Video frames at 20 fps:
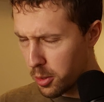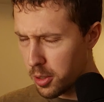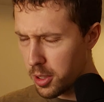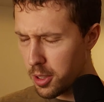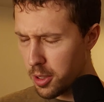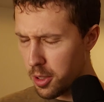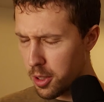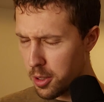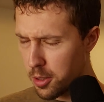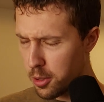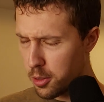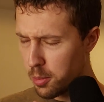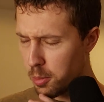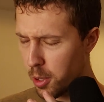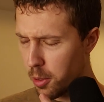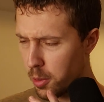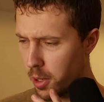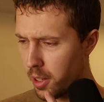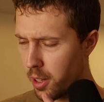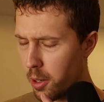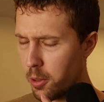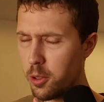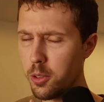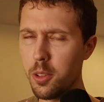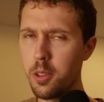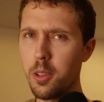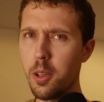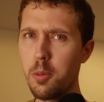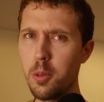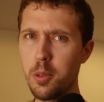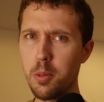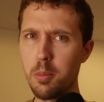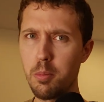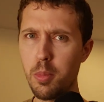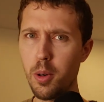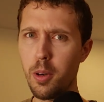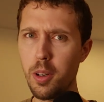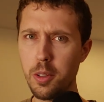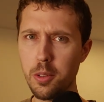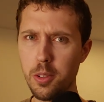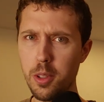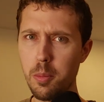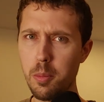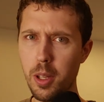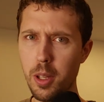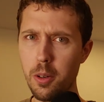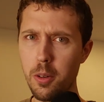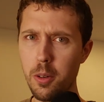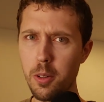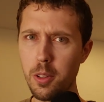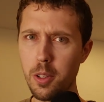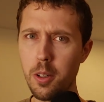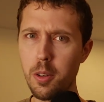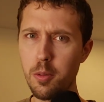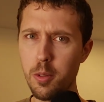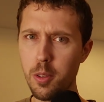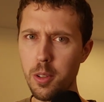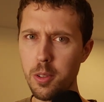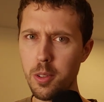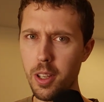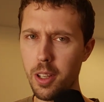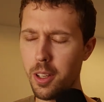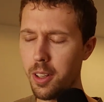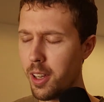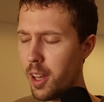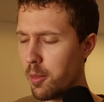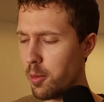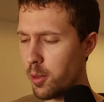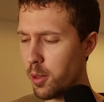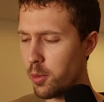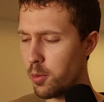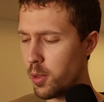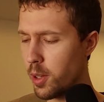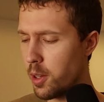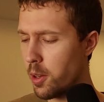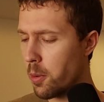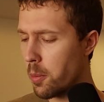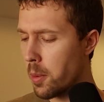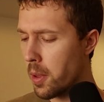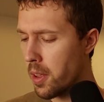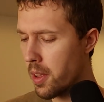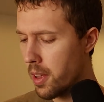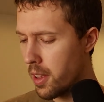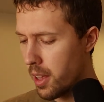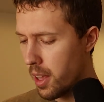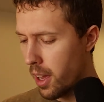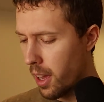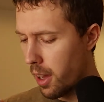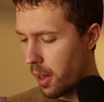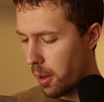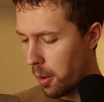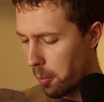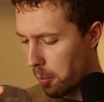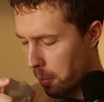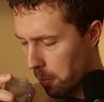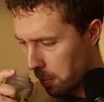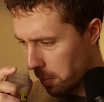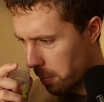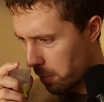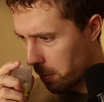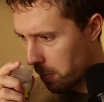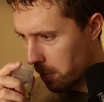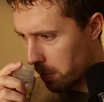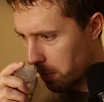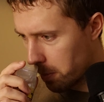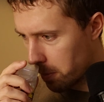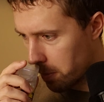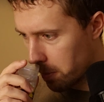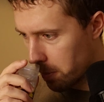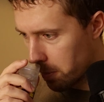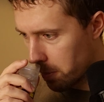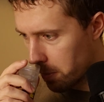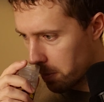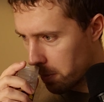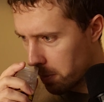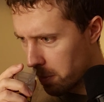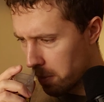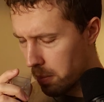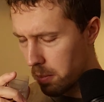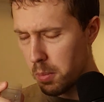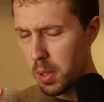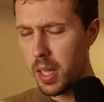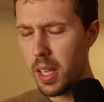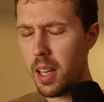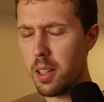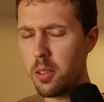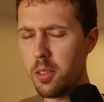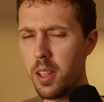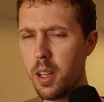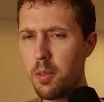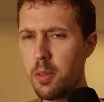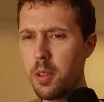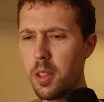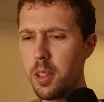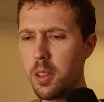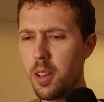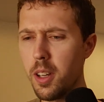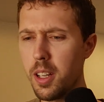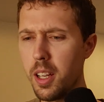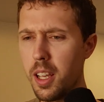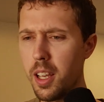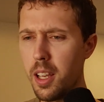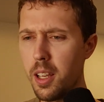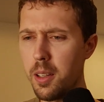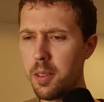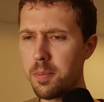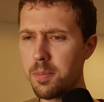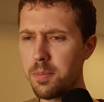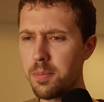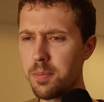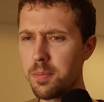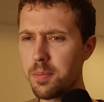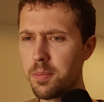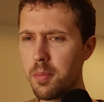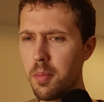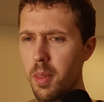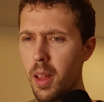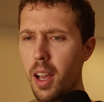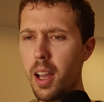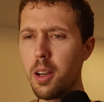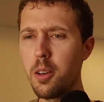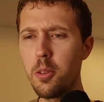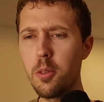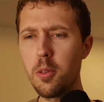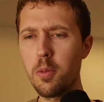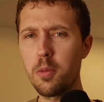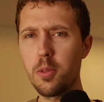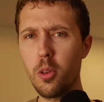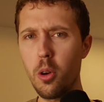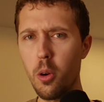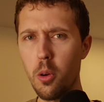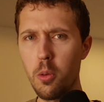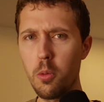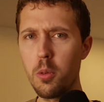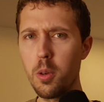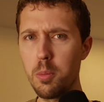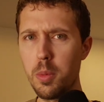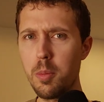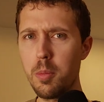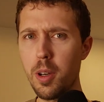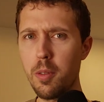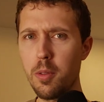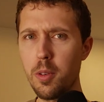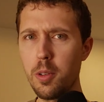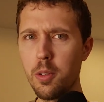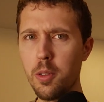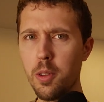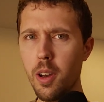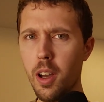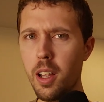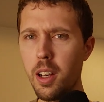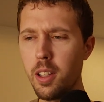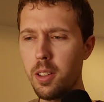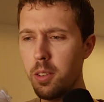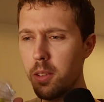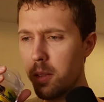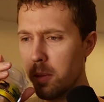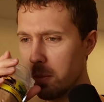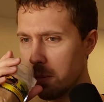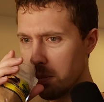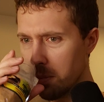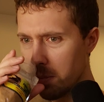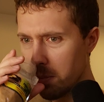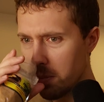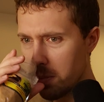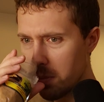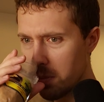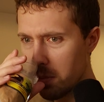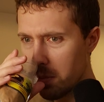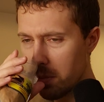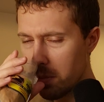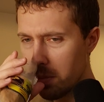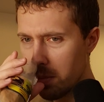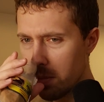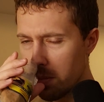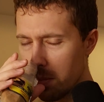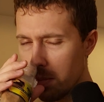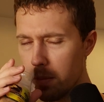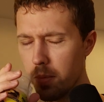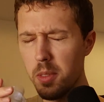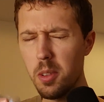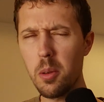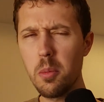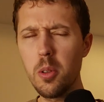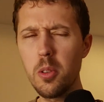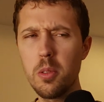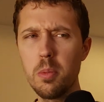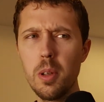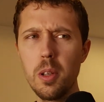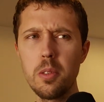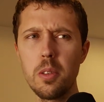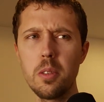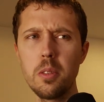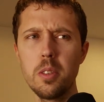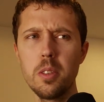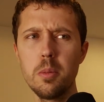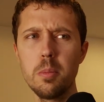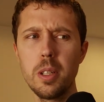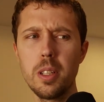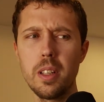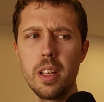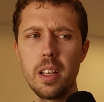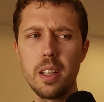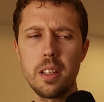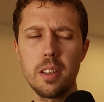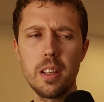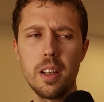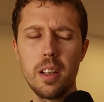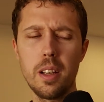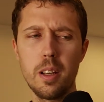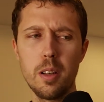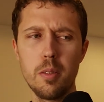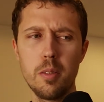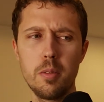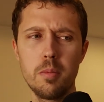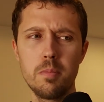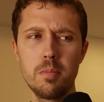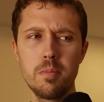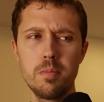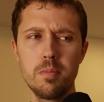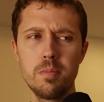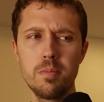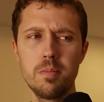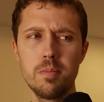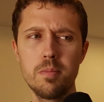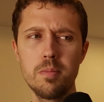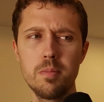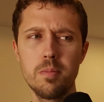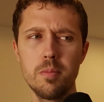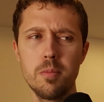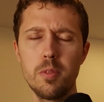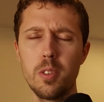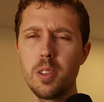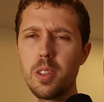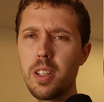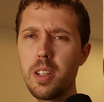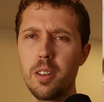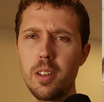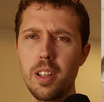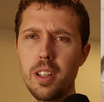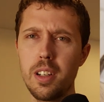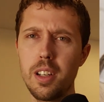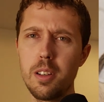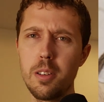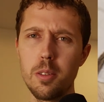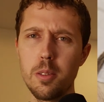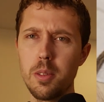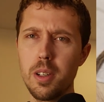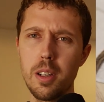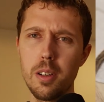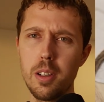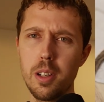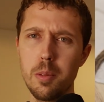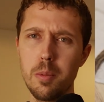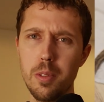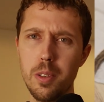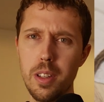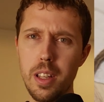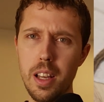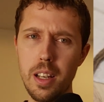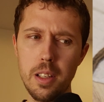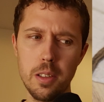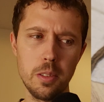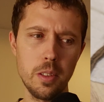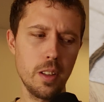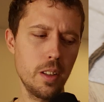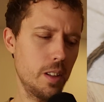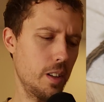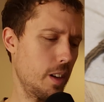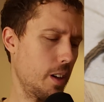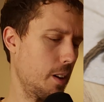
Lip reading: little hard to smell right now just because I was burning something earlier for the second half of this video. But yeah, it's definitely got I don't know if toe would be my first thought. It almost smells a little bit like valerian. I don't know how helpful that is.